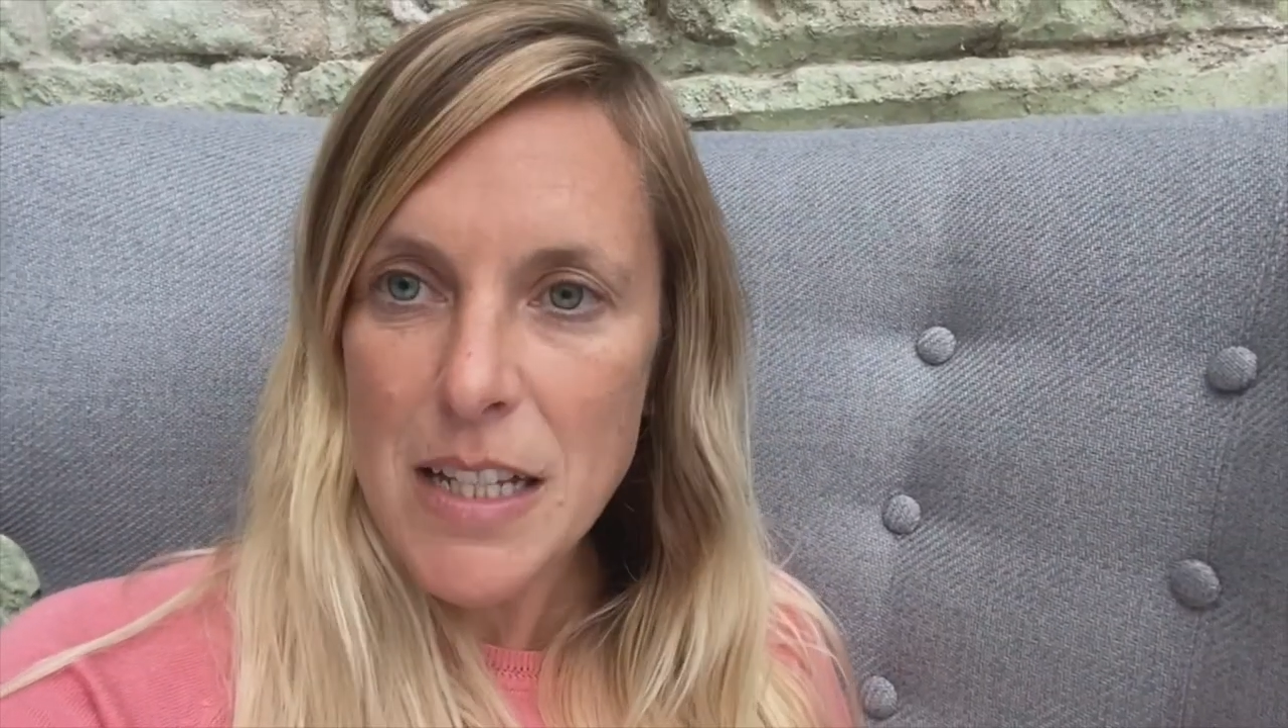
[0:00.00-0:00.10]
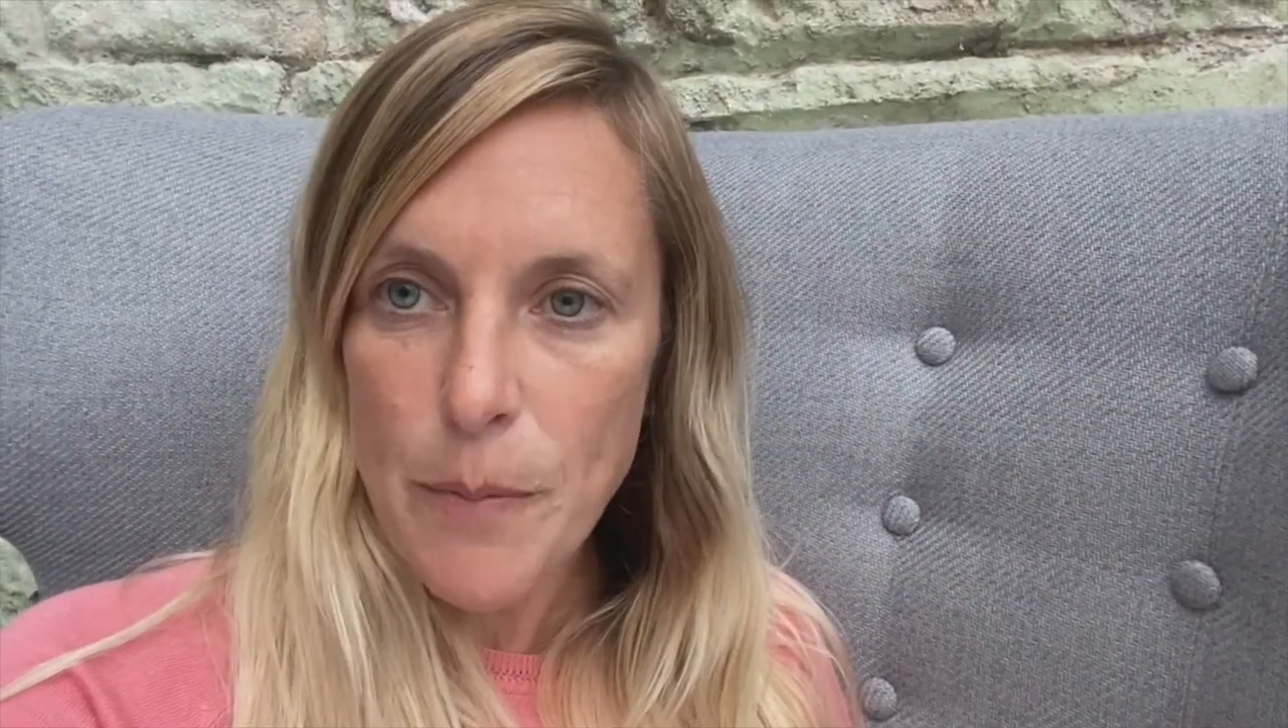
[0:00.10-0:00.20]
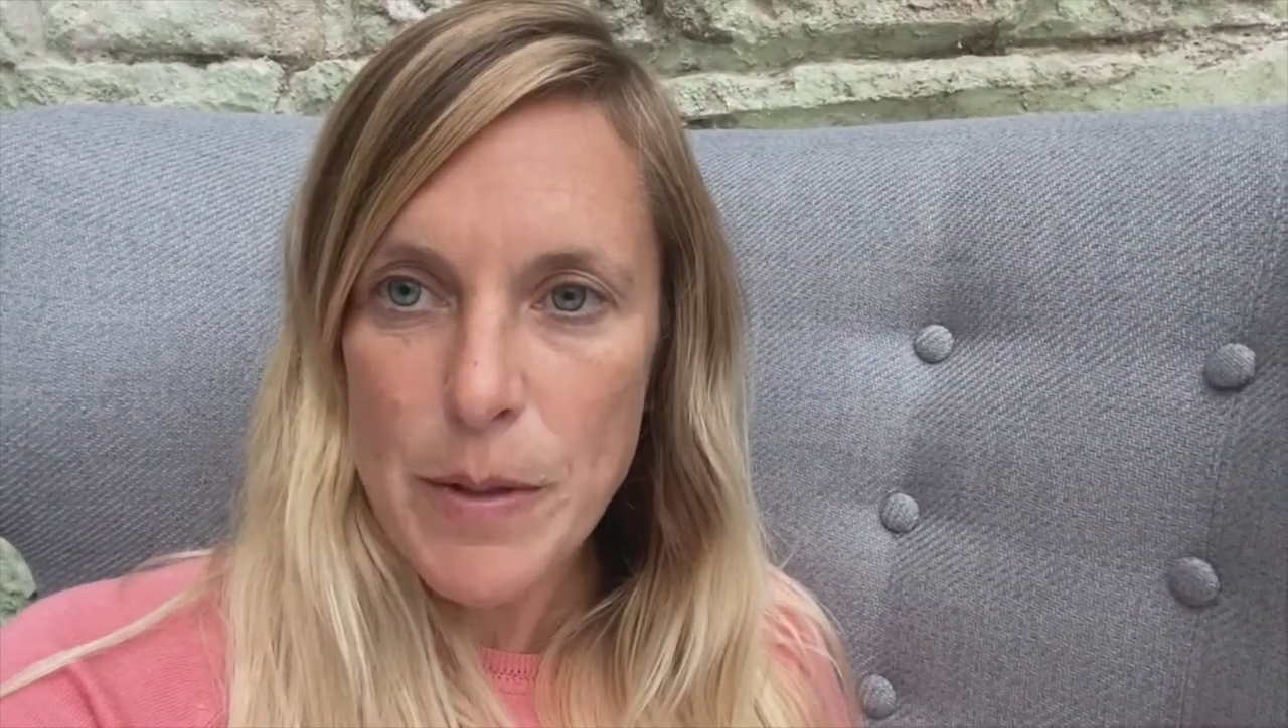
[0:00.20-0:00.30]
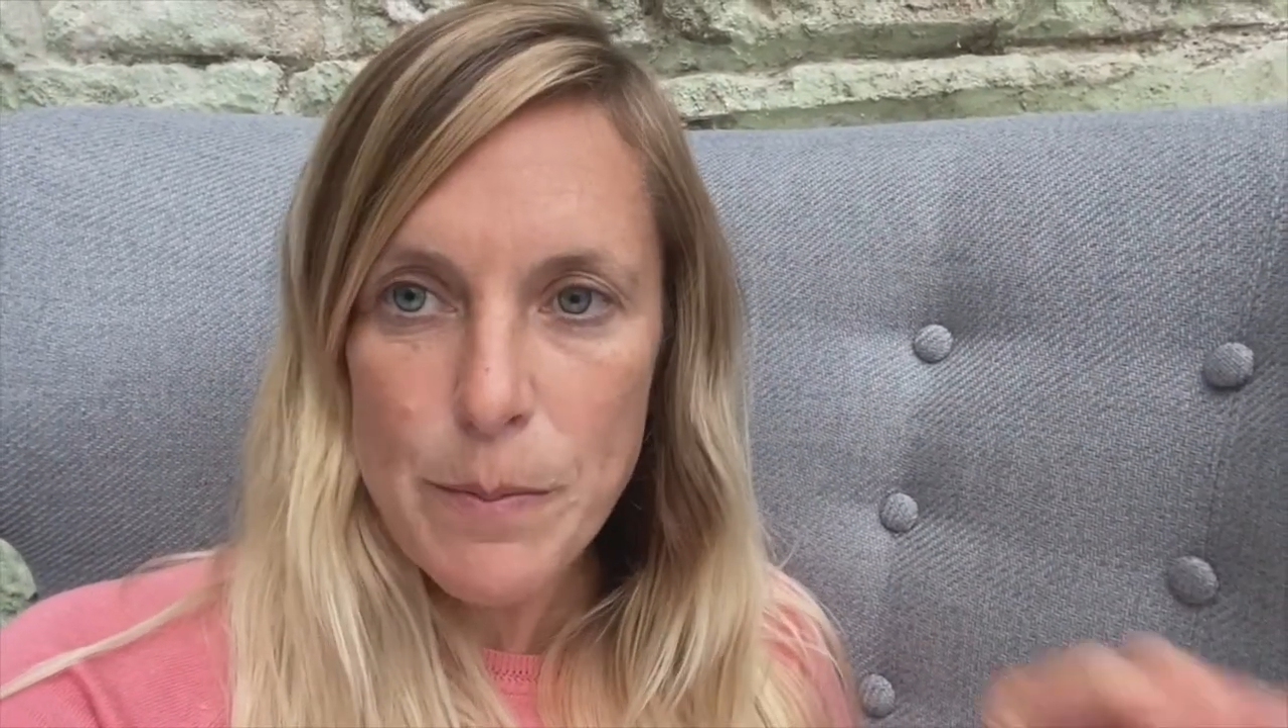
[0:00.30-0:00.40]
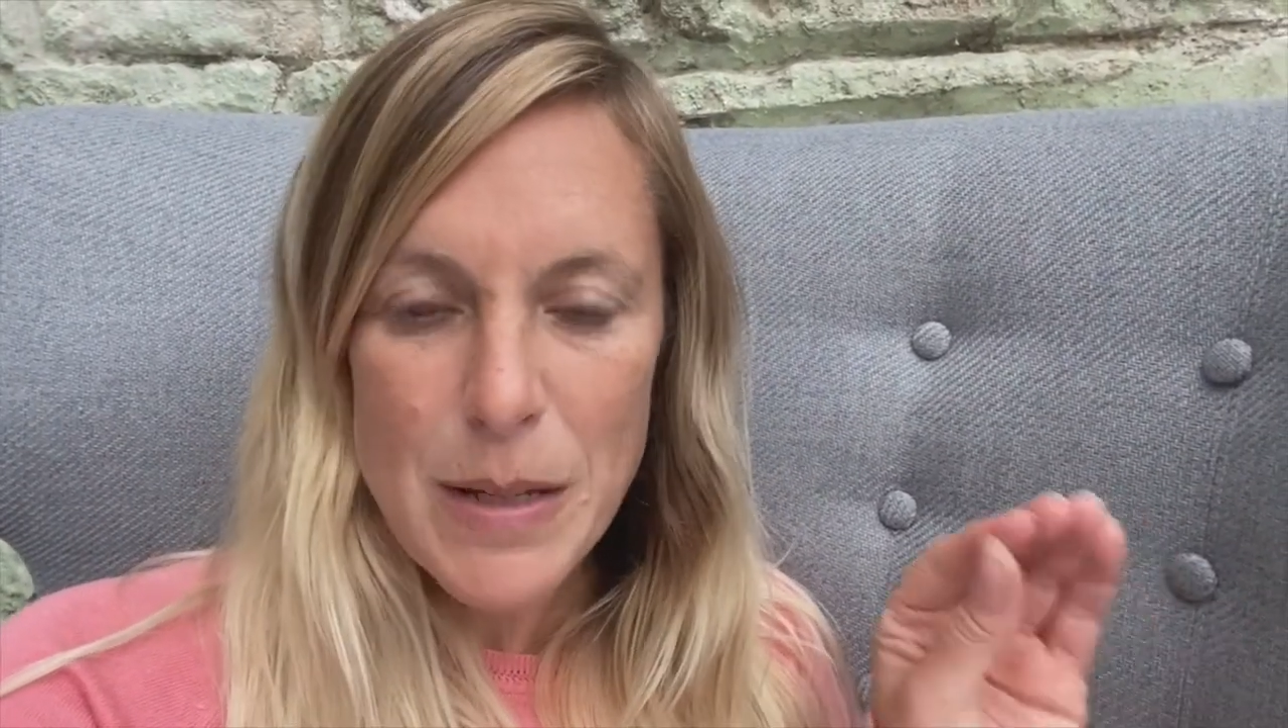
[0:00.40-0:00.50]
up
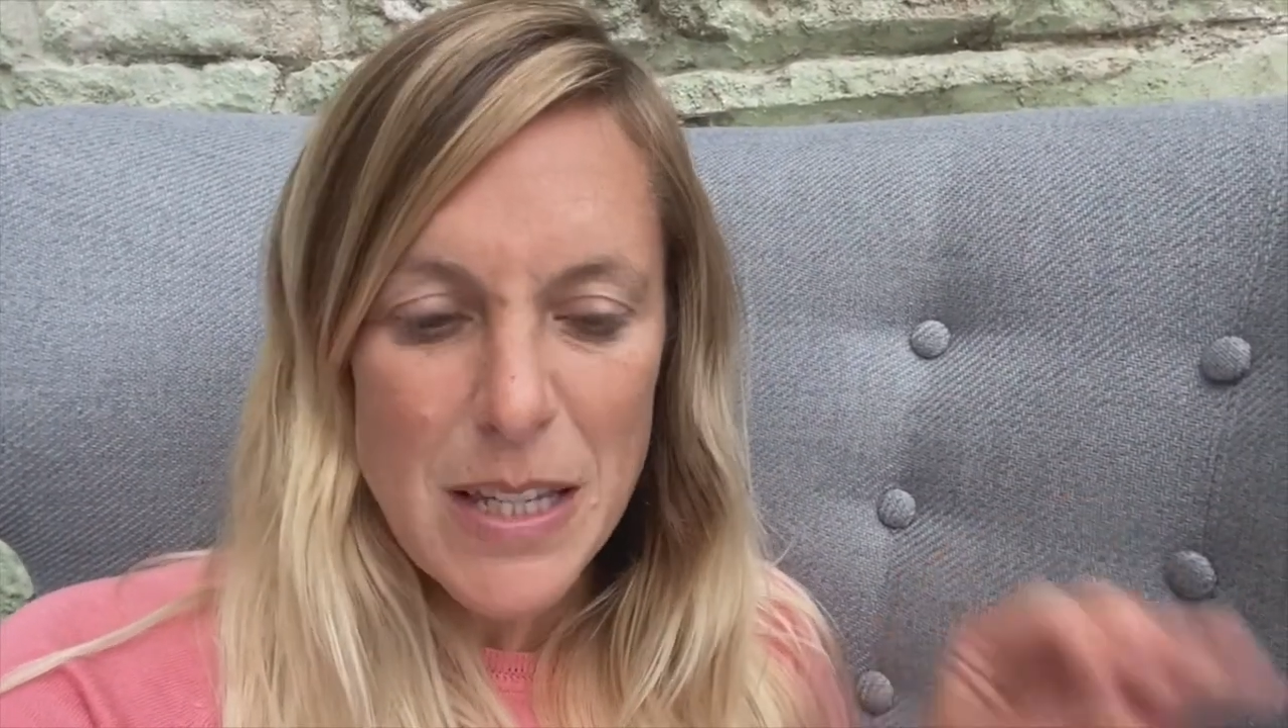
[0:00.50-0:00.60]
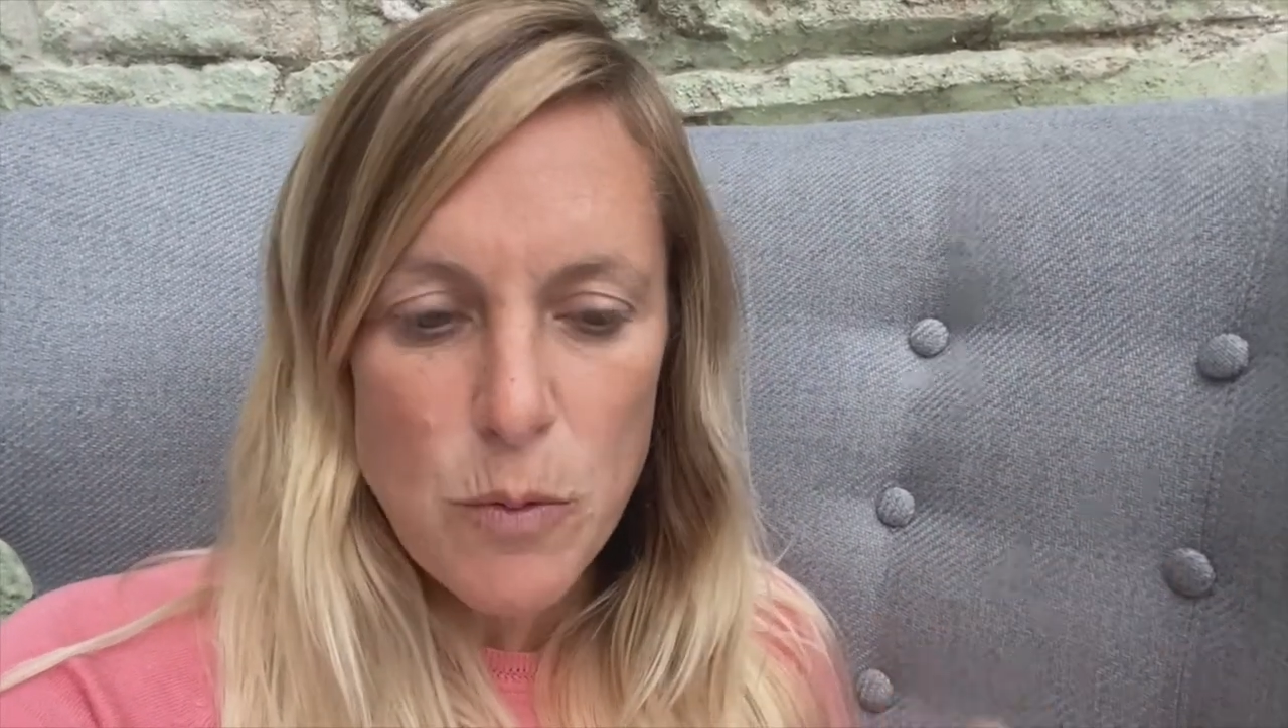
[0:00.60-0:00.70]
is Mrs.